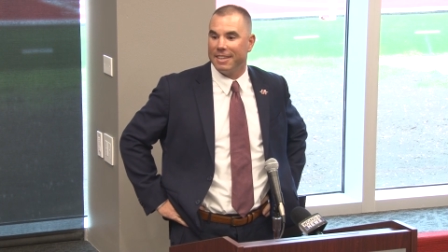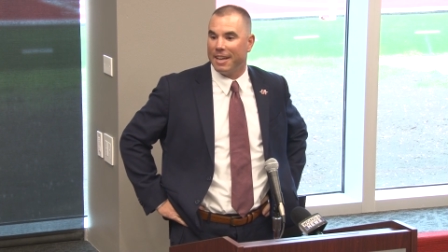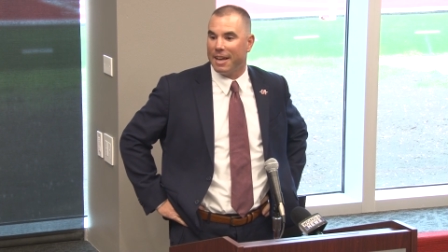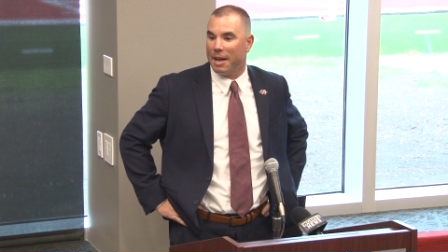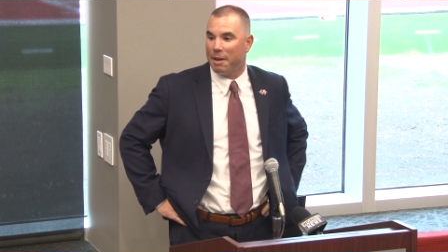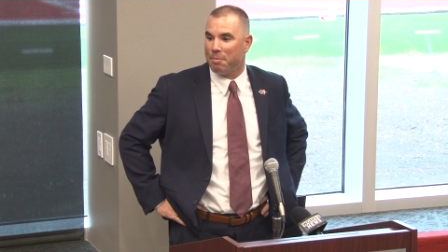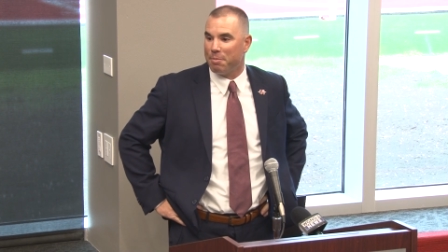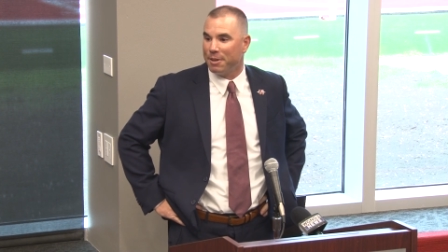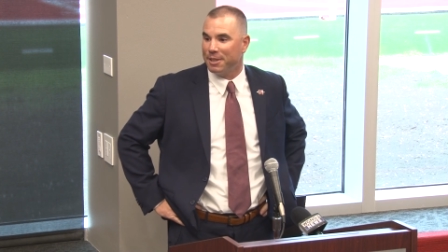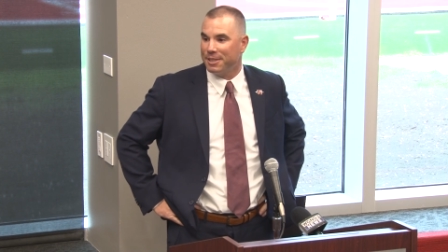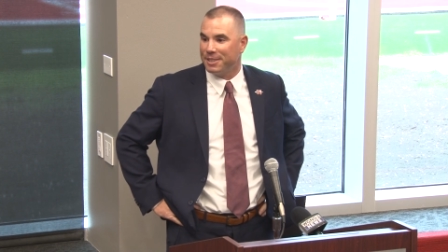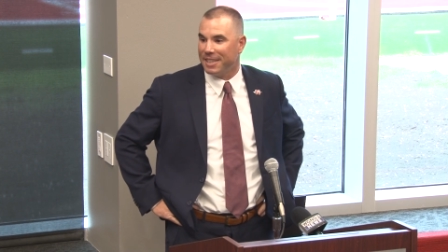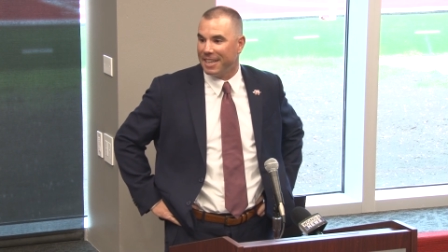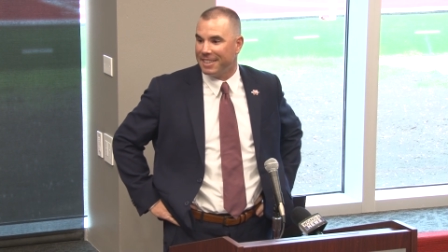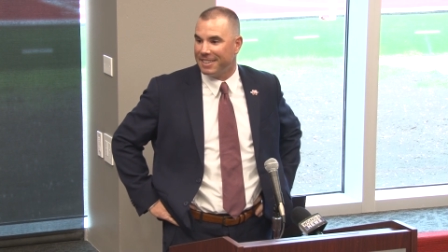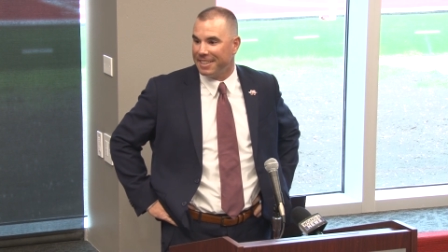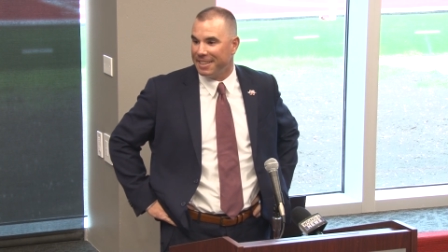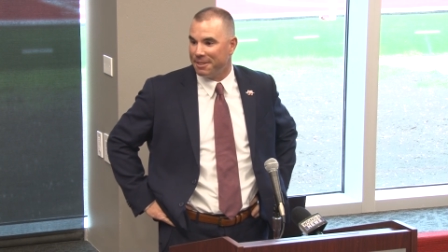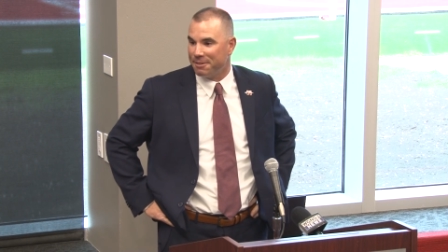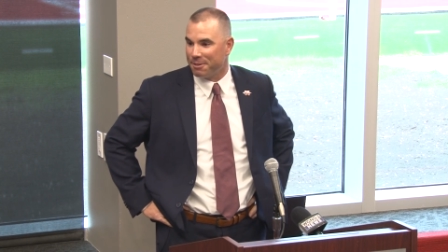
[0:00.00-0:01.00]
I
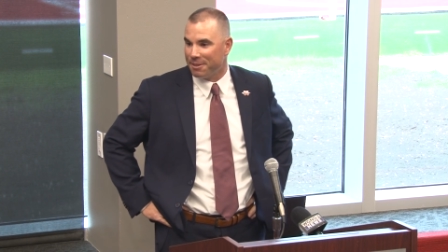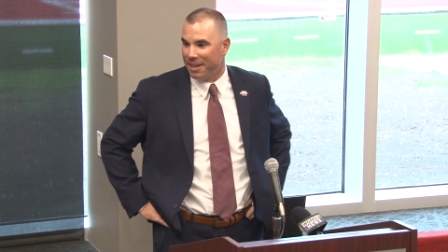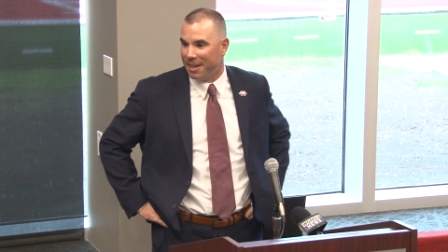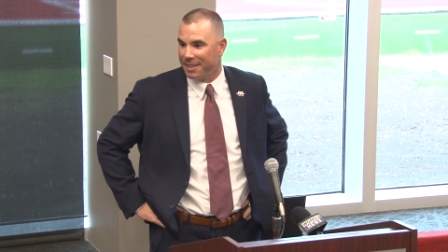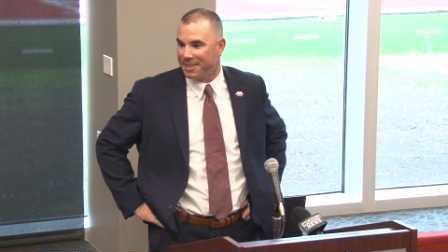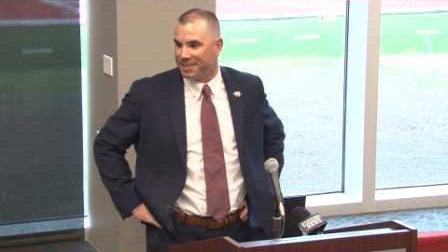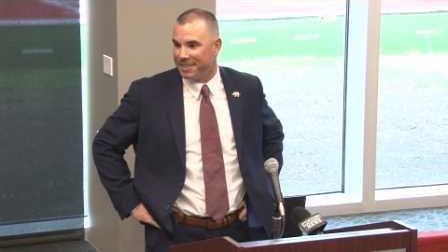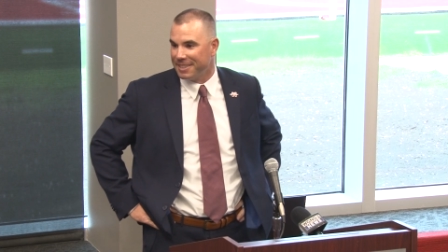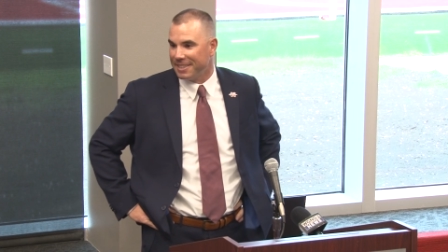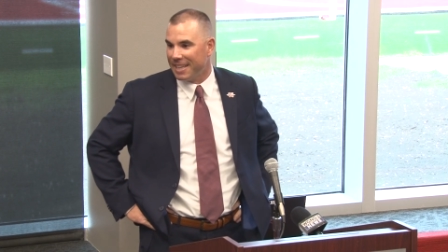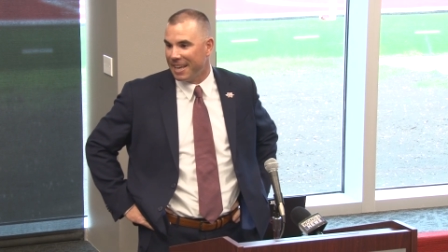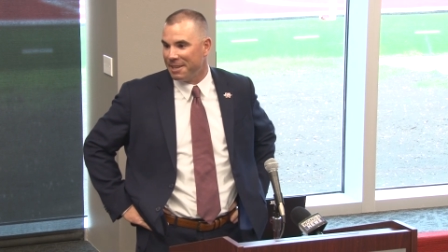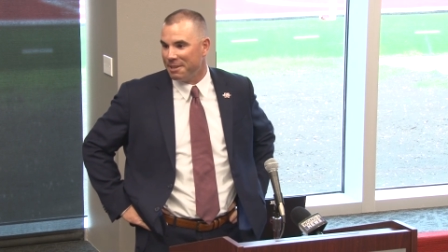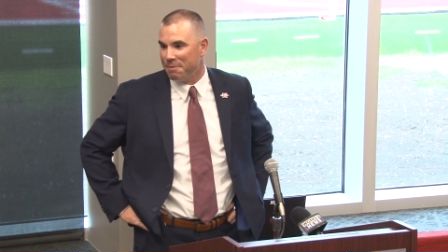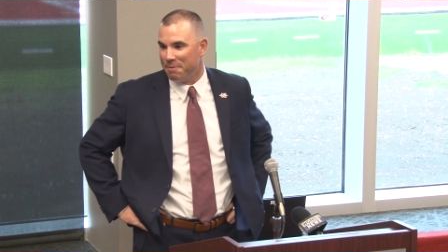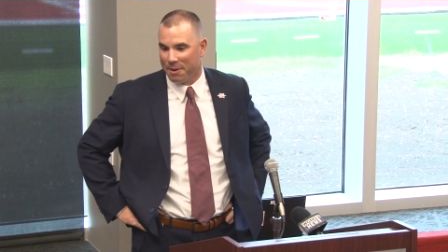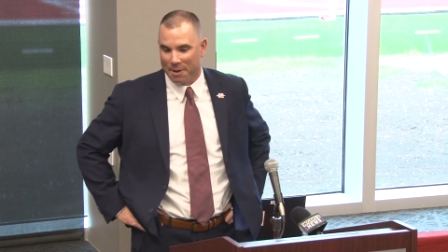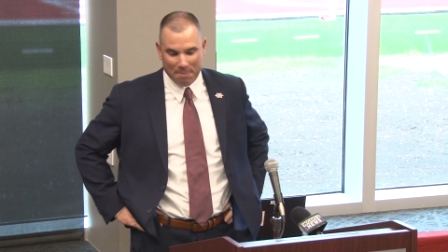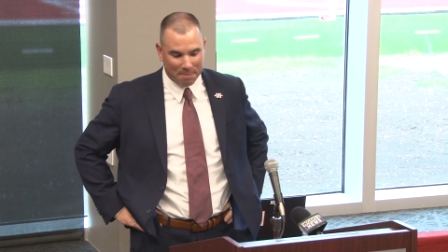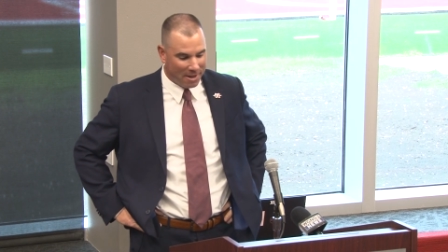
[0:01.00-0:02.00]
appreciate the introduction. Thank
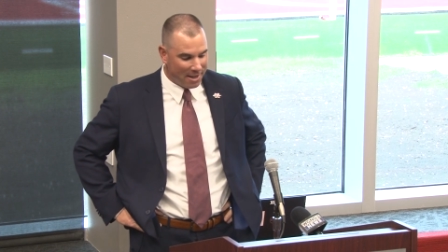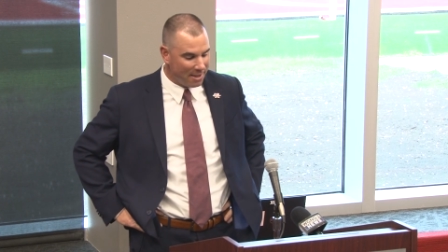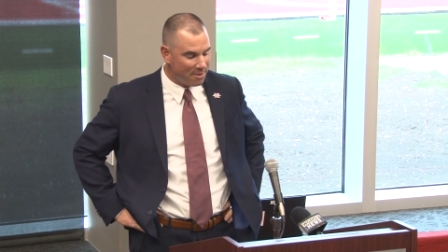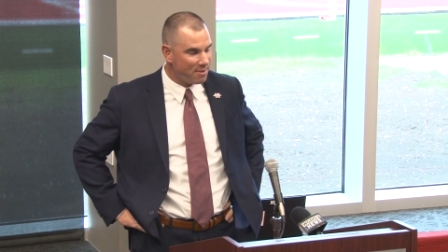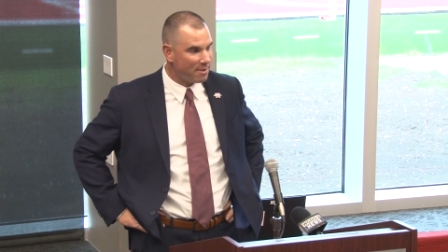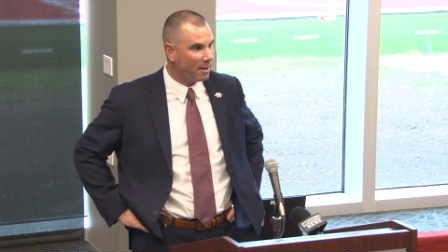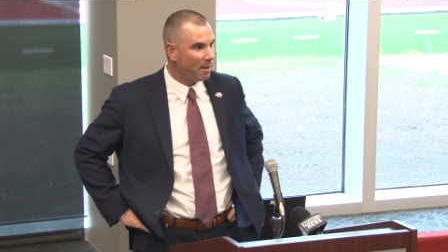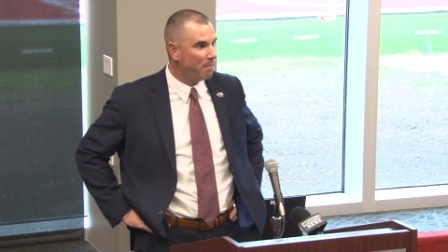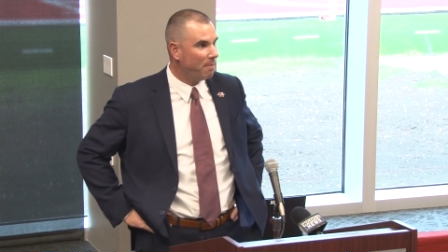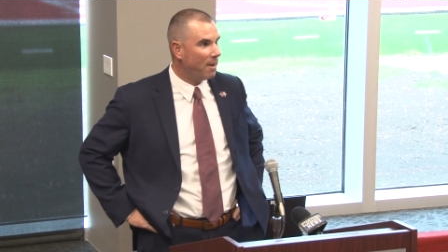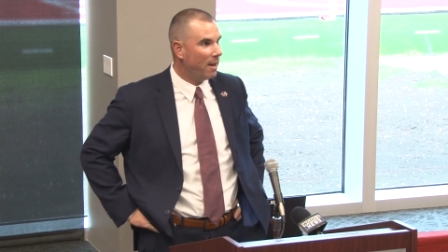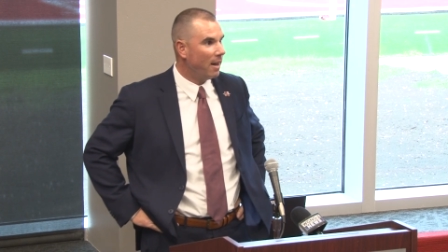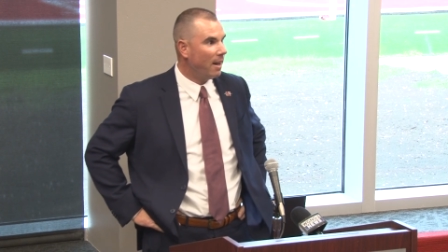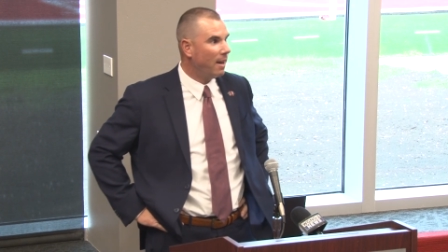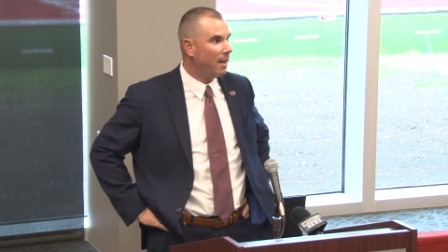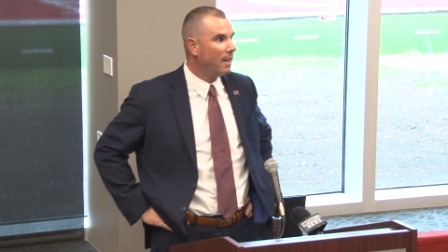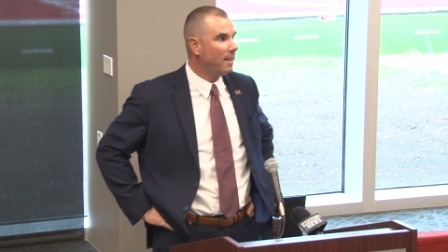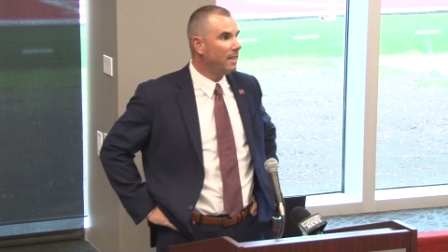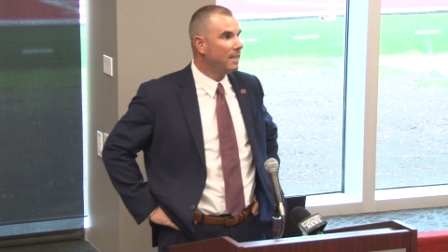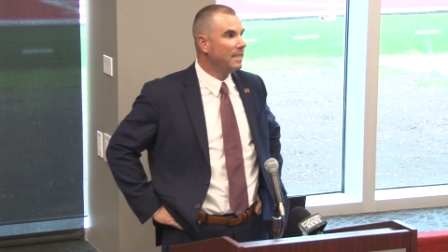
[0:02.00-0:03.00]
you very much. I'm uh,